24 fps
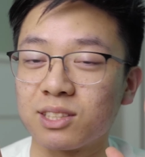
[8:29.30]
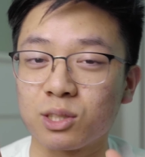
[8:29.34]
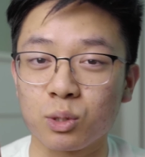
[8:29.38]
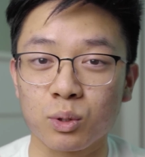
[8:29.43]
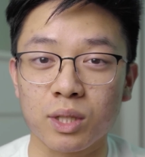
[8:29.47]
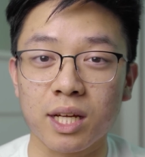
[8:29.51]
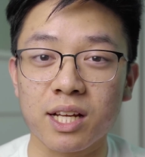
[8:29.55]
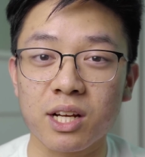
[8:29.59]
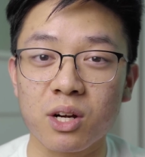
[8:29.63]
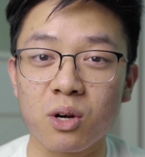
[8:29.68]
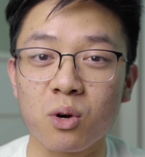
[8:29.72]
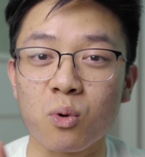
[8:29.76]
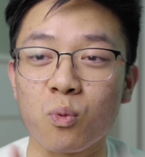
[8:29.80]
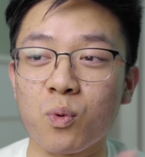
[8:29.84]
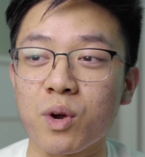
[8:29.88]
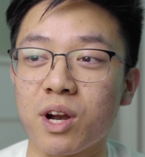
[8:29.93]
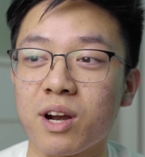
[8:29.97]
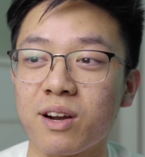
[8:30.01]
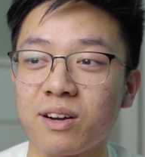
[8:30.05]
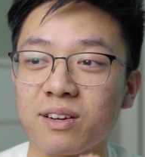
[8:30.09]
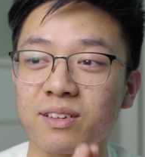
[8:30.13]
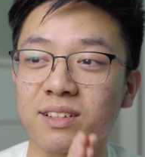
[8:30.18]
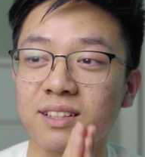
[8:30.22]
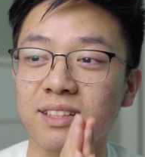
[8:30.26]
so that you're
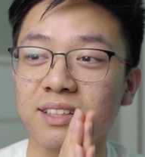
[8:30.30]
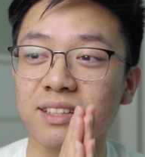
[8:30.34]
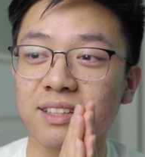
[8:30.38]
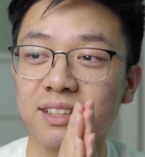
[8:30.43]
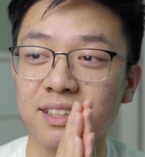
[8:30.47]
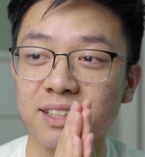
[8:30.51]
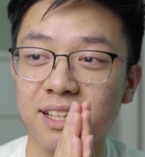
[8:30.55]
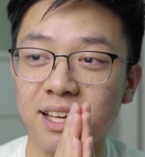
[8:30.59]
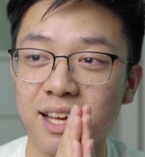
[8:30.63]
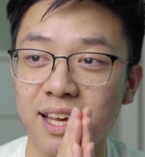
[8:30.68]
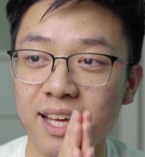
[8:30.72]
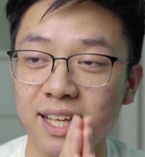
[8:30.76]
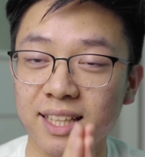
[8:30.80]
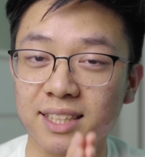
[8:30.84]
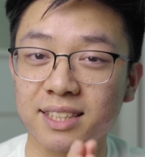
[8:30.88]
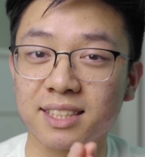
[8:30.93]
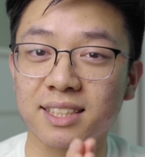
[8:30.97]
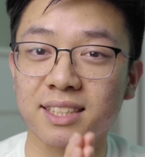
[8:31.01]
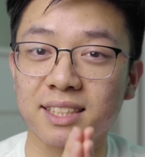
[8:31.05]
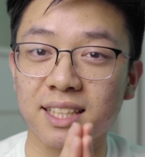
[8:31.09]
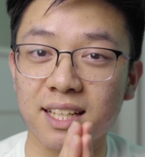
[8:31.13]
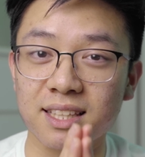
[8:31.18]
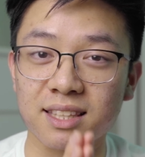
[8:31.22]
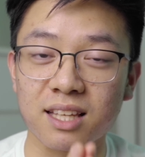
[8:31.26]
aware.
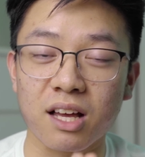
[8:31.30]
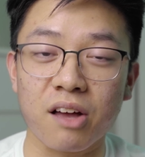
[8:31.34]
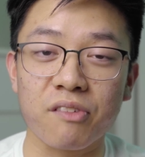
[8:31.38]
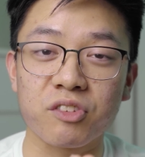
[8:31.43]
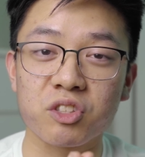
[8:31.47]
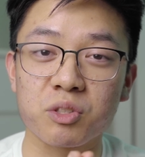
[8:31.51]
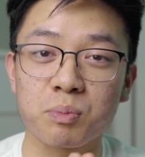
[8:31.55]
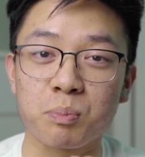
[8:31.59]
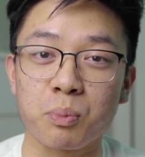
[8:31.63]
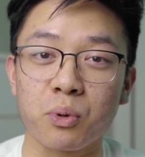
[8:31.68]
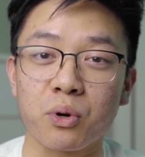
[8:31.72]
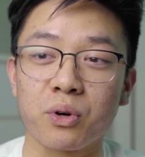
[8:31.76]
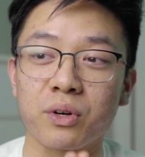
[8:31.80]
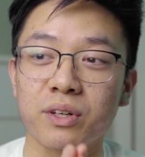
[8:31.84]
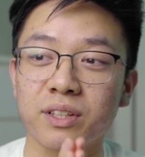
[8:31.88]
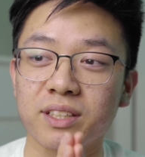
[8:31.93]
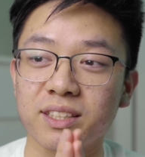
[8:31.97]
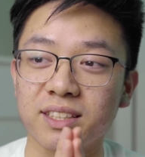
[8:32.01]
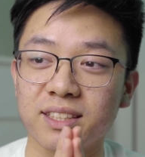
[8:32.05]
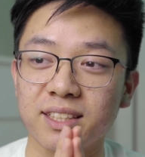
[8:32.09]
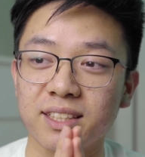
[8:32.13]
It's a tough sport